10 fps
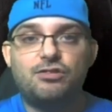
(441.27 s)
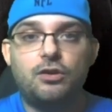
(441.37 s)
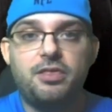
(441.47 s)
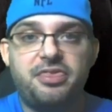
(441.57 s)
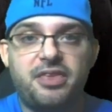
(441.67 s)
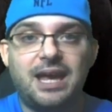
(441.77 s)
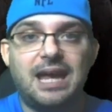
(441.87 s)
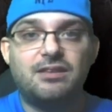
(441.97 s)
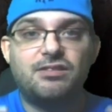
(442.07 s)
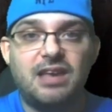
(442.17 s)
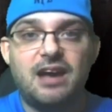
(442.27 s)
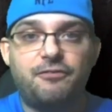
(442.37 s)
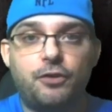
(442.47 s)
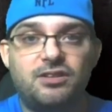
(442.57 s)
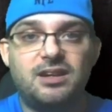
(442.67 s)
a good thing. And
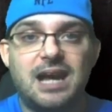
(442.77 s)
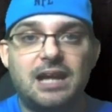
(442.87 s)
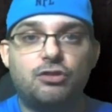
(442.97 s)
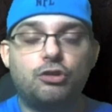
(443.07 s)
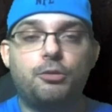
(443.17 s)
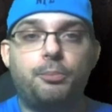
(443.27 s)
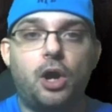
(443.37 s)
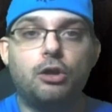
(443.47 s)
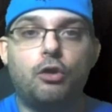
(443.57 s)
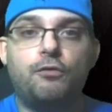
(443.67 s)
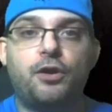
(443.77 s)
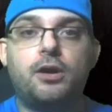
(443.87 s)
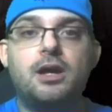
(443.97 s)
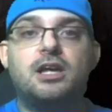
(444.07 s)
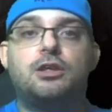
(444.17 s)
Stafford did not turn the ball
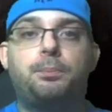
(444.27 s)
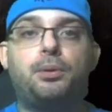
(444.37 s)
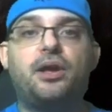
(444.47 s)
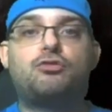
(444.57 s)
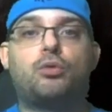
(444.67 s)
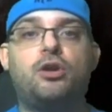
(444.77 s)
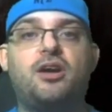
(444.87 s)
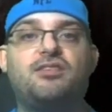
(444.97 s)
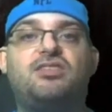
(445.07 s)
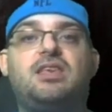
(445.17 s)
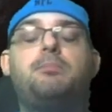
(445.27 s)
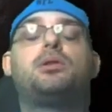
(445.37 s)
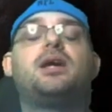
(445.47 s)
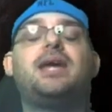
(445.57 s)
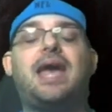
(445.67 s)
over. The plays were nice. The
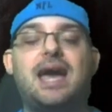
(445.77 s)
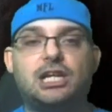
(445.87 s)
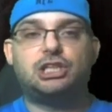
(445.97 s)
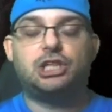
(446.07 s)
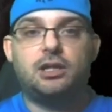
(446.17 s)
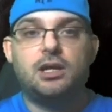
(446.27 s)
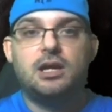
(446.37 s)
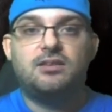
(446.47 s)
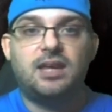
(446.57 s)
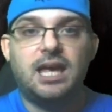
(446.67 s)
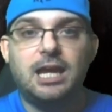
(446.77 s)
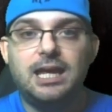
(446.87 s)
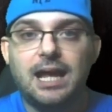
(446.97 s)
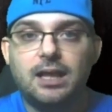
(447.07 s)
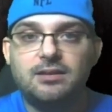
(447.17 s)
play action to Kenny
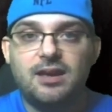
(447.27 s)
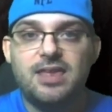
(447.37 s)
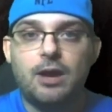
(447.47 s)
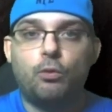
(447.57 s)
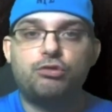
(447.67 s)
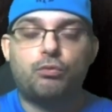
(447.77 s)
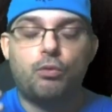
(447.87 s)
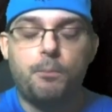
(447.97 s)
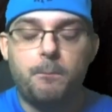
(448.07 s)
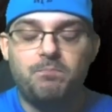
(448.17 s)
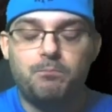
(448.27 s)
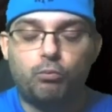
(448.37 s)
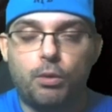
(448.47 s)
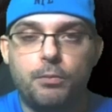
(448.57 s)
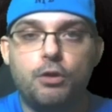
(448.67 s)
Galladay that was
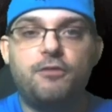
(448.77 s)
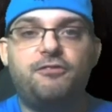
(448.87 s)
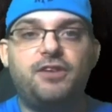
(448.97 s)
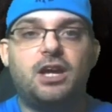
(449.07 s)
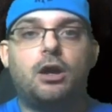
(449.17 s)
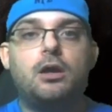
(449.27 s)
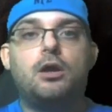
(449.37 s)
removed via